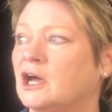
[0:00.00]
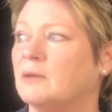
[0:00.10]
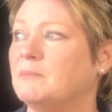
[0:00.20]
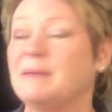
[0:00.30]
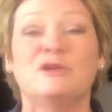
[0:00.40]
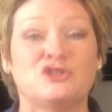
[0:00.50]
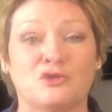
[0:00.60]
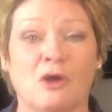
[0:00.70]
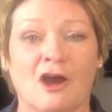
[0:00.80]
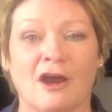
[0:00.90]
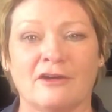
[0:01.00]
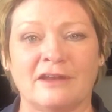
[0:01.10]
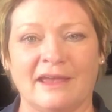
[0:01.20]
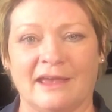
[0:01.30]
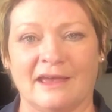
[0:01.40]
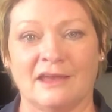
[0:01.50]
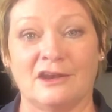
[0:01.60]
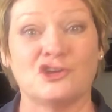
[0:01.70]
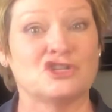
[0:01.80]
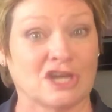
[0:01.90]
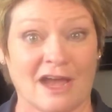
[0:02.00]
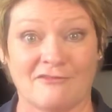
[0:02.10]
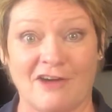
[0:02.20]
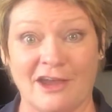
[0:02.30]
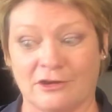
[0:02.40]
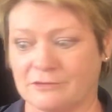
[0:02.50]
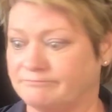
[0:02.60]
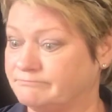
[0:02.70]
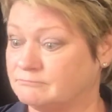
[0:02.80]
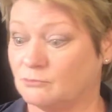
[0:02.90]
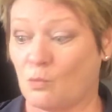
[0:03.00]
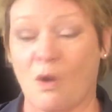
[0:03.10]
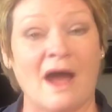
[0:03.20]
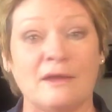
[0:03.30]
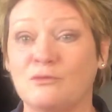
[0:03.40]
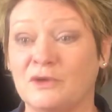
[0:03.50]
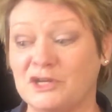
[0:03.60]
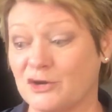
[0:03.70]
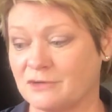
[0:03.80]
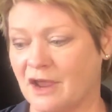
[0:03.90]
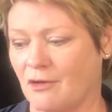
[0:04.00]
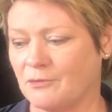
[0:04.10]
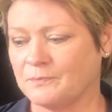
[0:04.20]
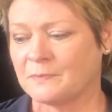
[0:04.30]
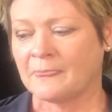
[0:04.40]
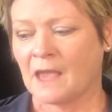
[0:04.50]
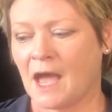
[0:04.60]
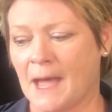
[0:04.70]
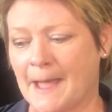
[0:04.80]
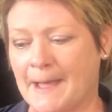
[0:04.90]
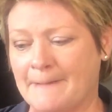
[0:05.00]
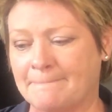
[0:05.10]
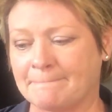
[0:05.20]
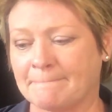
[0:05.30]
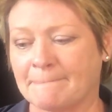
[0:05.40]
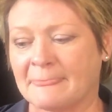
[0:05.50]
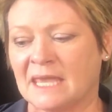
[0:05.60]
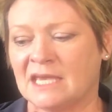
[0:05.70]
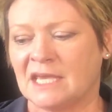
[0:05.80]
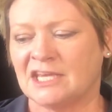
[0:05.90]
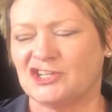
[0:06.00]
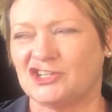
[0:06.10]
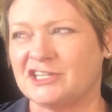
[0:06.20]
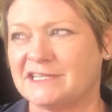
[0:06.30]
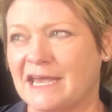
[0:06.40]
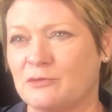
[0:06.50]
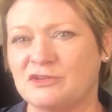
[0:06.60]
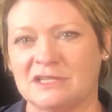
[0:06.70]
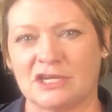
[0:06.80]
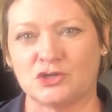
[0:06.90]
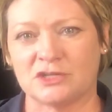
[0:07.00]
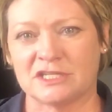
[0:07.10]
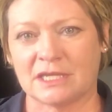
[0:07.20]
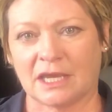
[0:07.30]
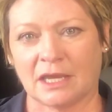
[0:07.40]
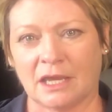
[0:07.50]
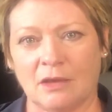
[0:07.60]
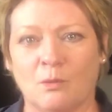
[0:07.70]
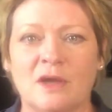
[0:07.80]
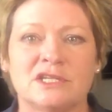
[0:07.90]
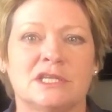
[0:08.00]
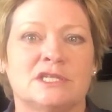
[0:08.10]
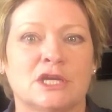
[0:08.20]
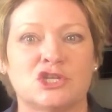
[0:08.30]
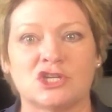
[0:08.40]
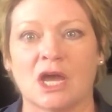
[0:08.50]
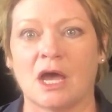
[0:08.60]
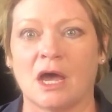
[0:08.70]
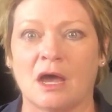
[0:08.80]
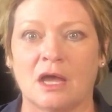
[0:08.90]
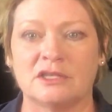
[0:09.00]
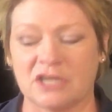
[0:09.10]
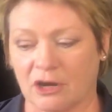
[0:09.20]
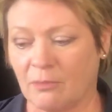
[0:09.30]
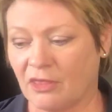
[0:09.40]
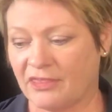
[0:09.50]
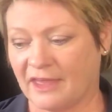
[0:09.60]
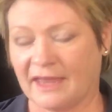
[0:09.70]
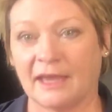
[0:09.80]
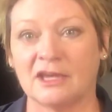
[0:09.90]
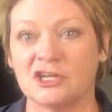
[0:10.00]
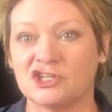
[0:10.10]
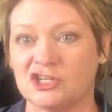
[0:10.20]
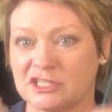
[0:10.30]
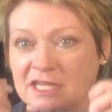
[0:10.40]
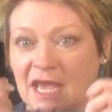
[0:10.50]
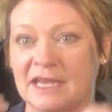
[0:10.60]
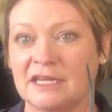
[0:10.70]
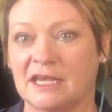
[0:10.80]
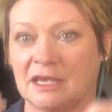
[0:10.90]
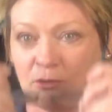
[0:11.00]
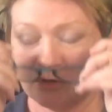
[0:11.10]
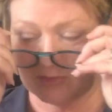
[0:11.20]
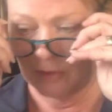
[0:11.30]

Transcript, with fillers: maybe too hard and she got fired why we don't know um, she said it was interesting. It wasn't such a terrible thing. She said it was